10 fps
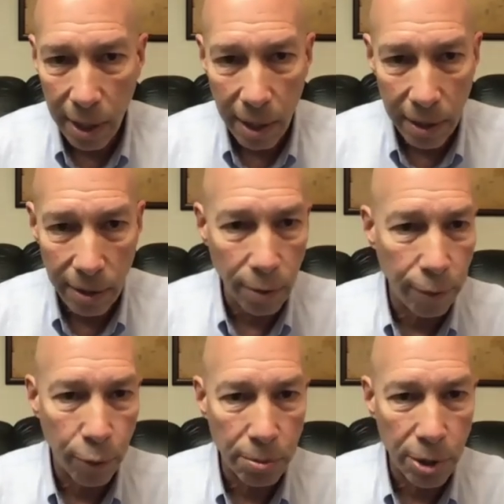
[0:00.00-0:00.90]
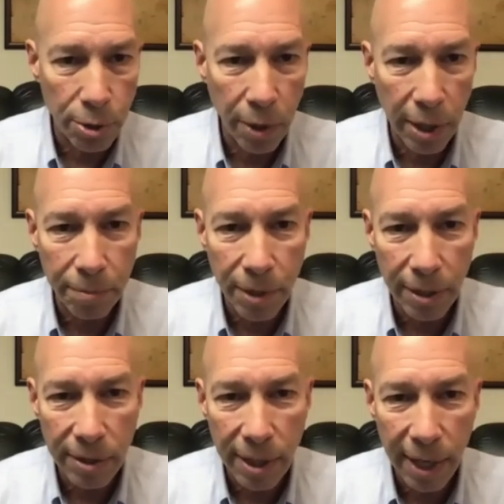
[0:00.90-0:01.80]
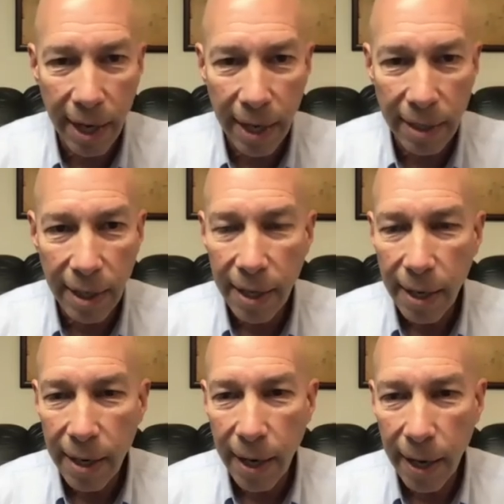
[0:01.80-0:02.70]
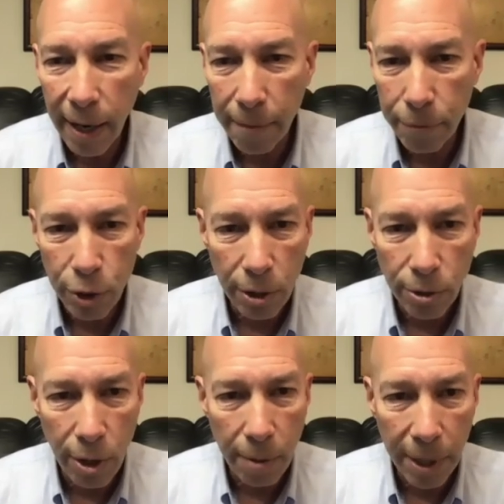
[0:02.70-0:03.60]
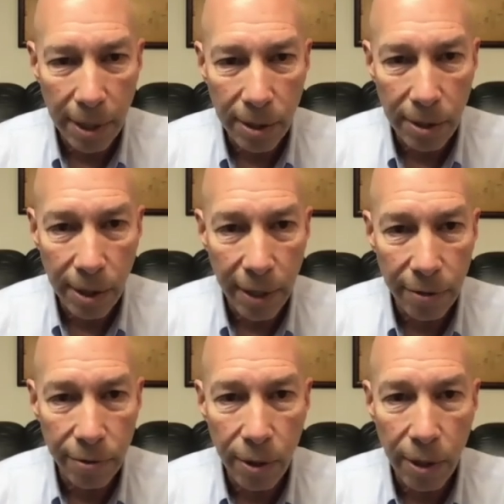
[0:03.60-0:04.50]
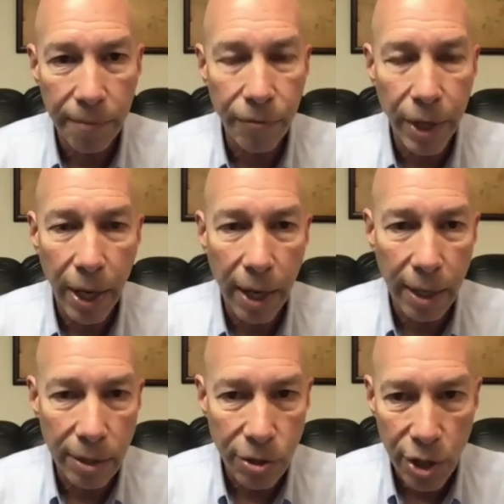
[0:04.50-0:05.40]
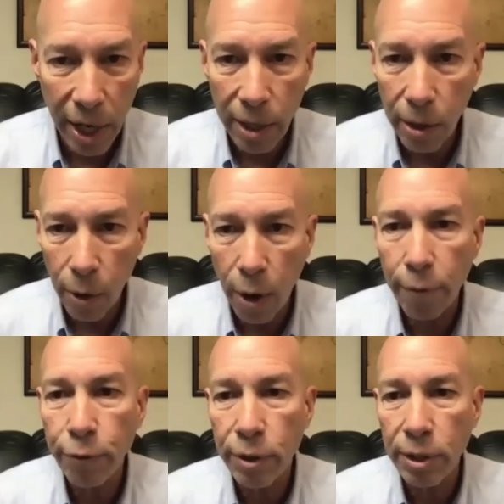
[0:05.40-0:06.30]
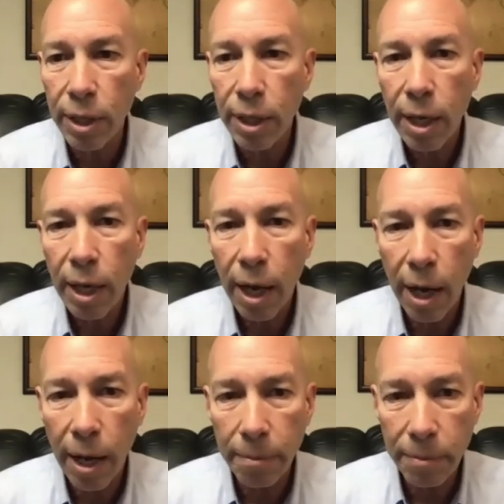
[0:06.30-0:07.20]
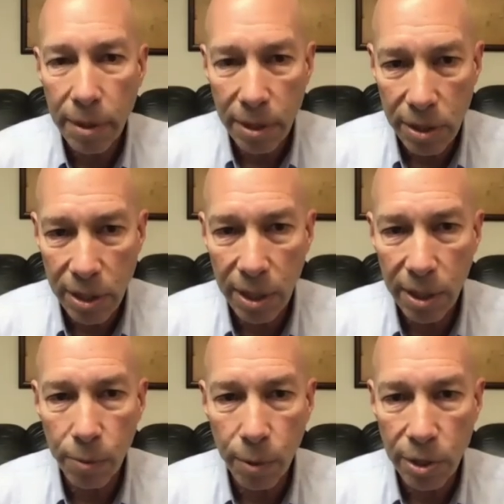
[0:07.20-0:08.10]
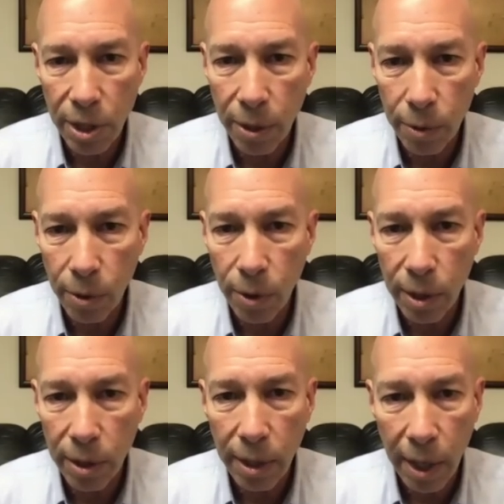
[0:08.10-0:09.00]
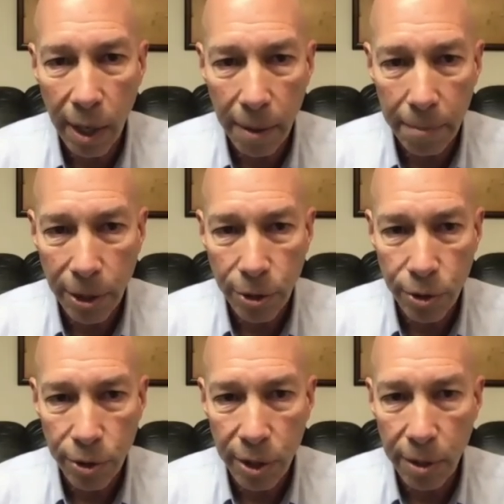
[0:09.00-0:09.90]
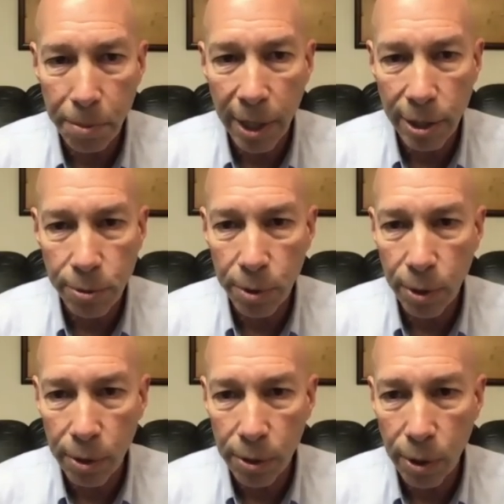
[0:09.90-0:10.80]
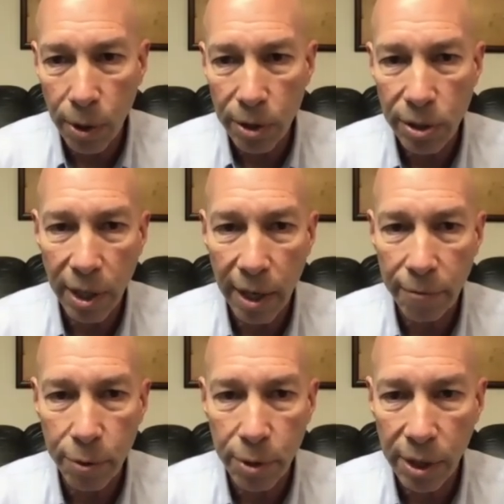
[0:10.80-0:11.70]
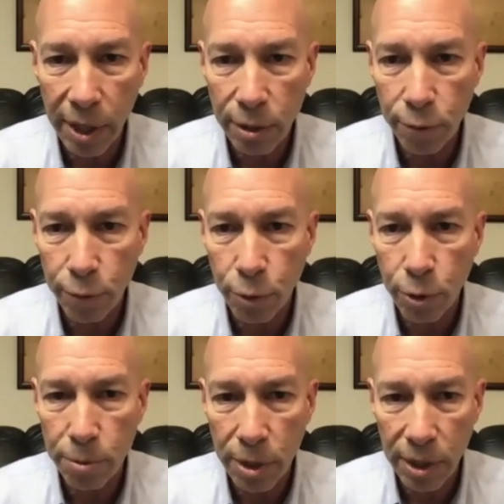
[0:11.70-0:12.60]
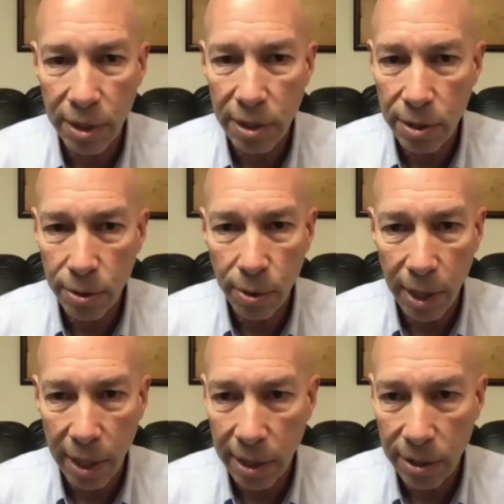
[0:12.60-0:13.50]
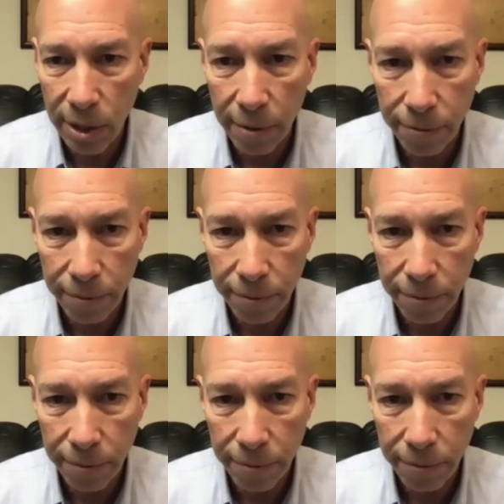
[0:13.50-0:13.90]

New form just went up there today, which I'll talk about a little later on. Check often to see what's going on. Make sure you're in compliance with all the laws and the latest forms, leases, and all that kind of stuff.